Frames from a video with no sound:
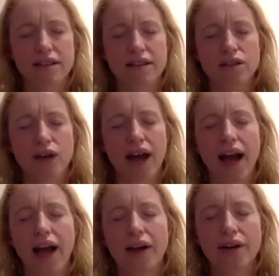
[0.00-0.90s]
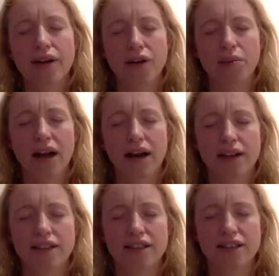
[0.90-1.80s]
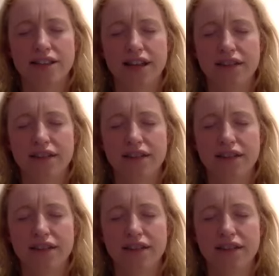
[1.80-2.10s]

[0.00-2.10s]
So how can you be kind to yourself